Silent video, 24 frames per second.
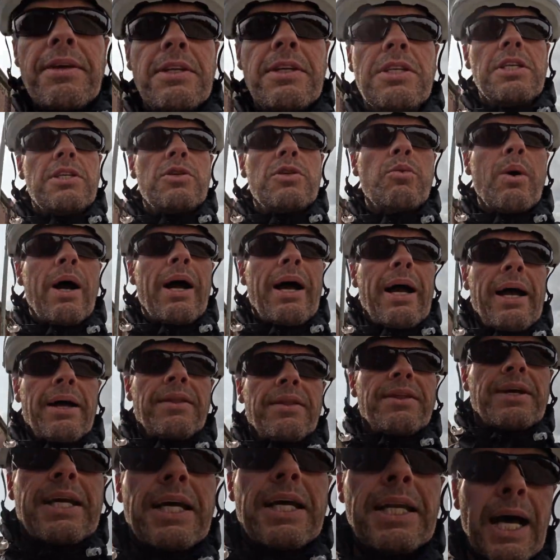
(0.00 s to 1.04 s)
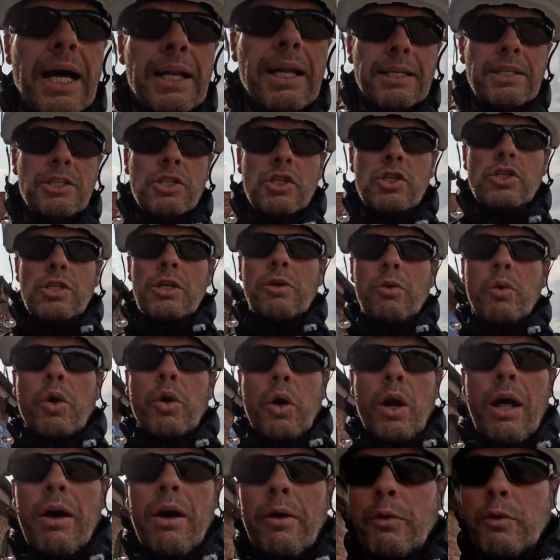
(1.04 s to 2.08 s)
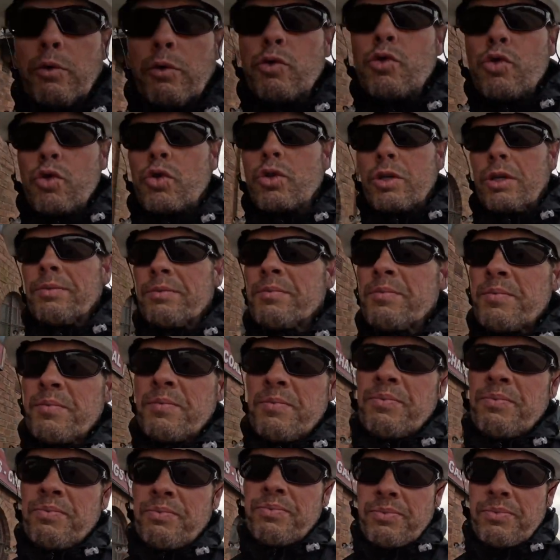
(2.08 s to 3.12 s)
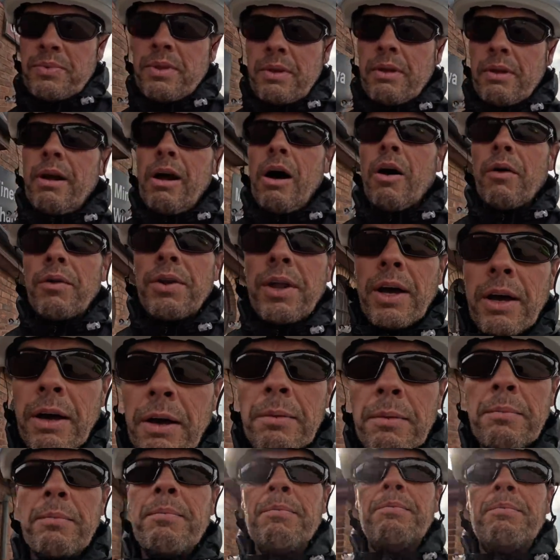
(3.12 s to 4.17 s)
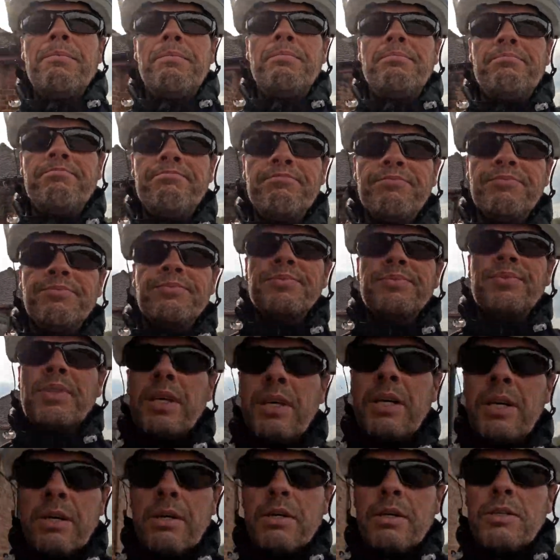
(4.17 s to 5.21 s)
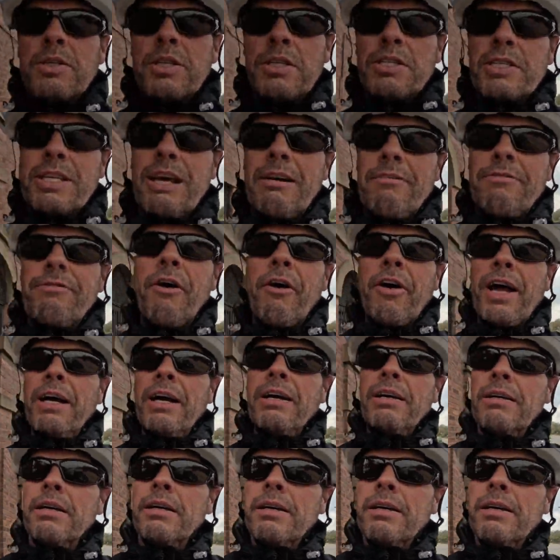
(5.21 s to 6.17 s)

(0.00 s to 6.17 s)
this is where the canal is still closed on um, since that fire.